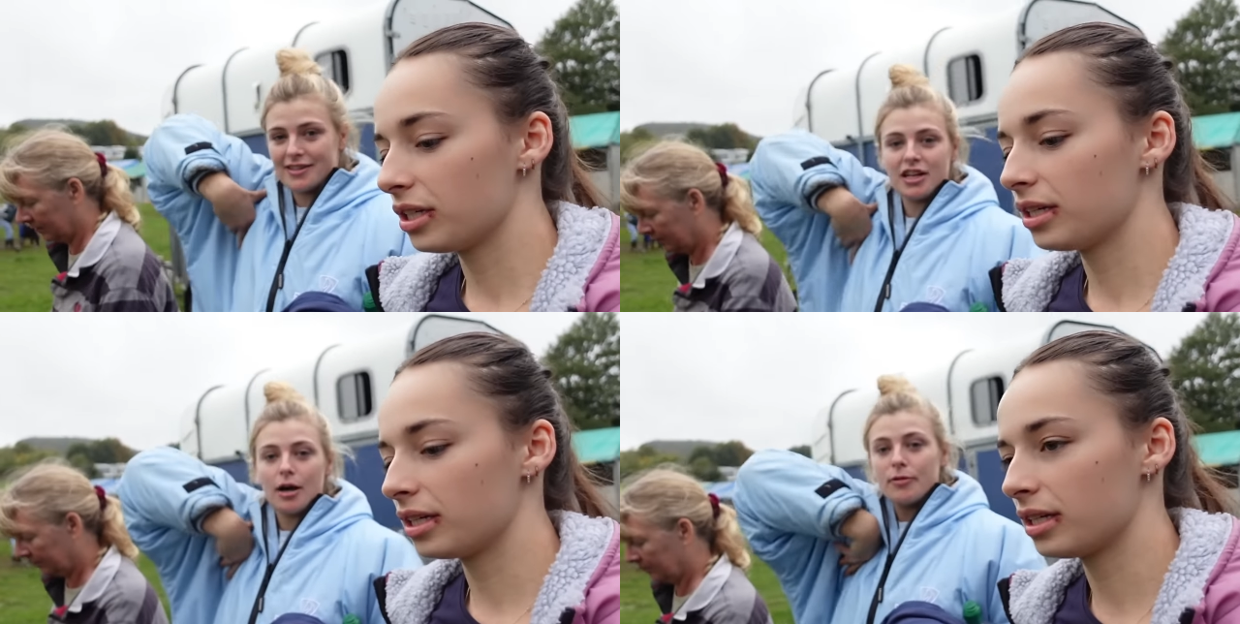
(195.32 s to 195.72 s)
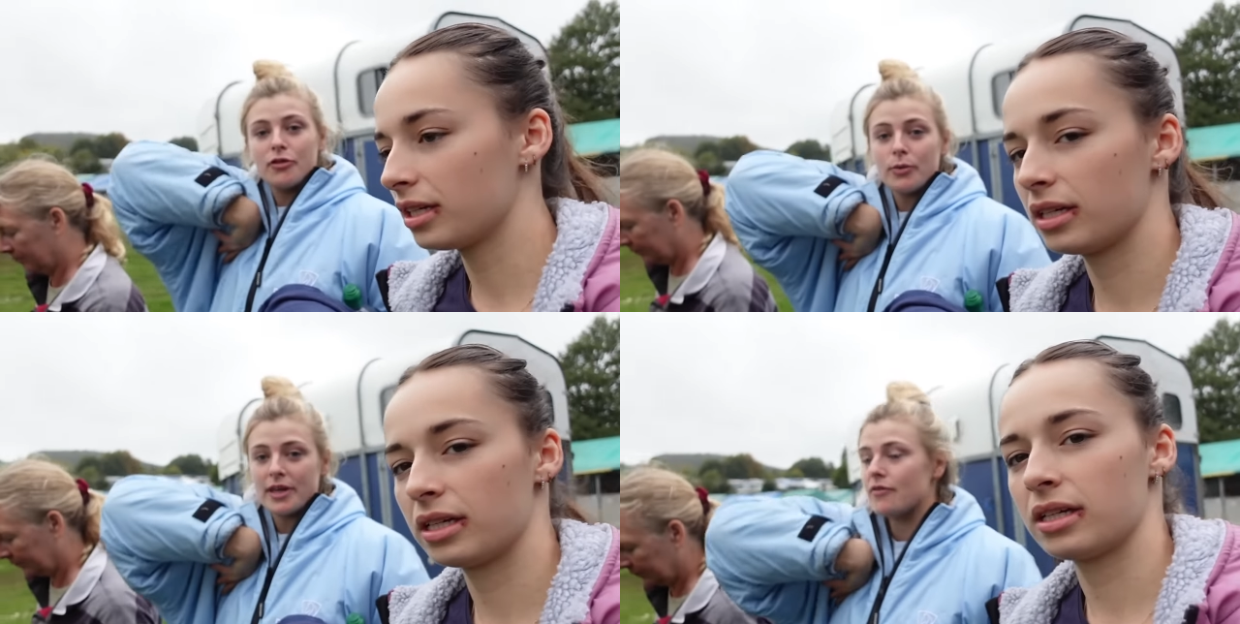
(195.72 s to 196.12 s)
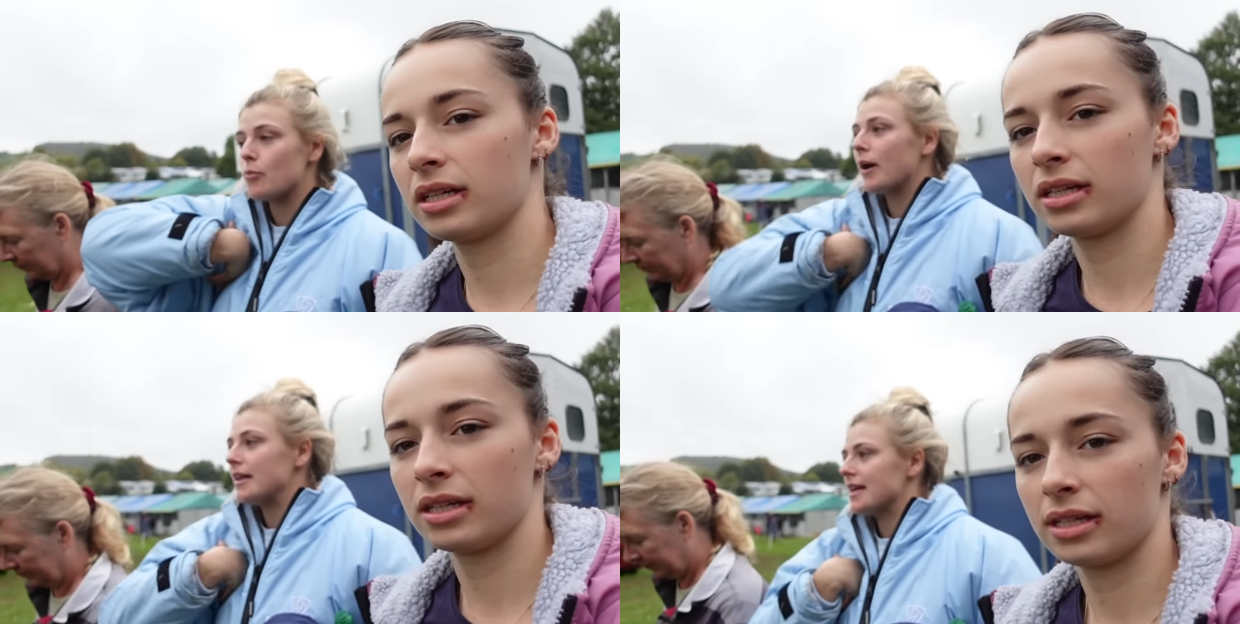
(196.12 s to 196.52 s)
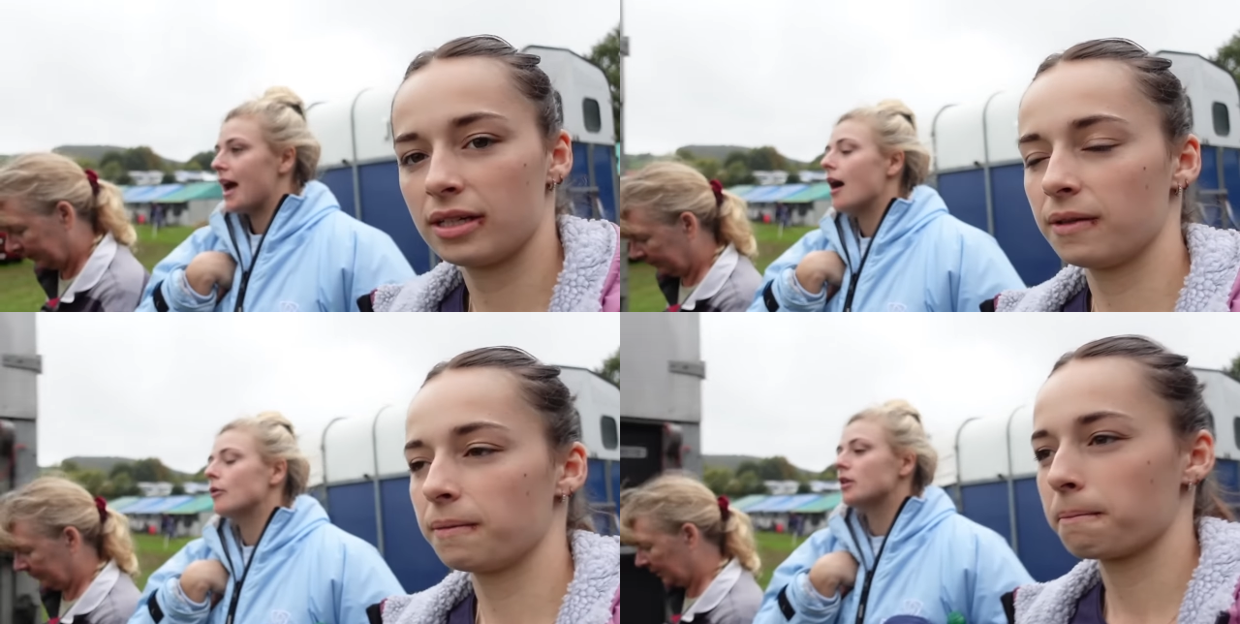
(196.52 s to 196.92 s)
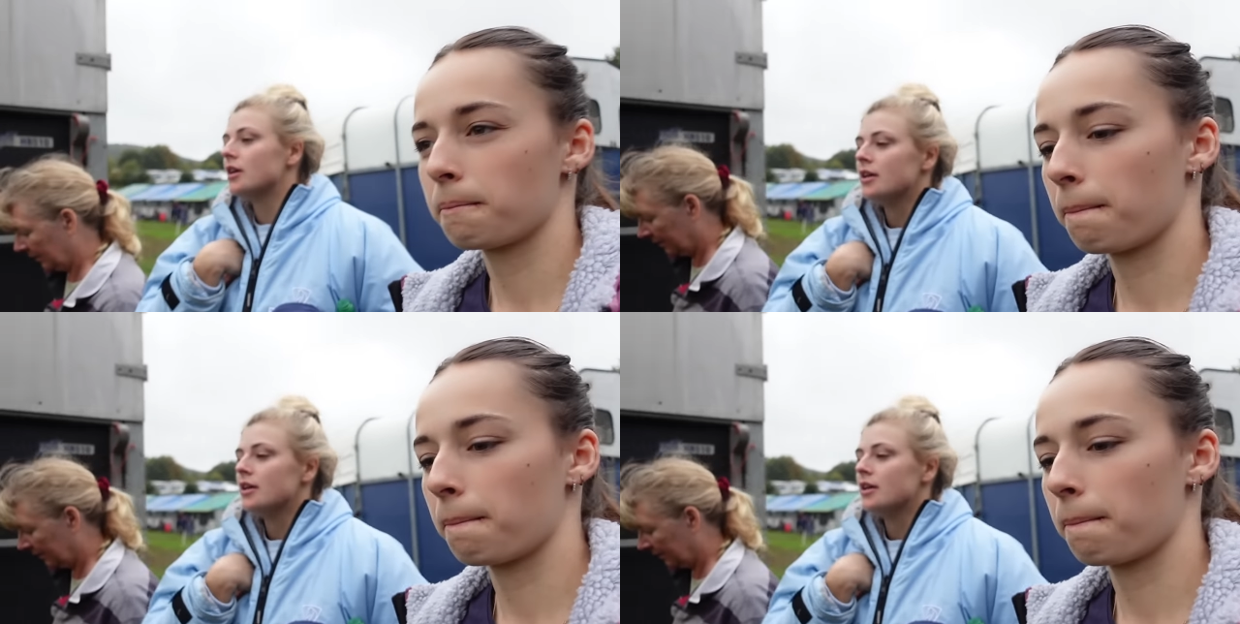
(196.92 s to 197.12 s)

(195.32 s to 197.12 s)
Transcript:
Speaker 1: at the start before we even went down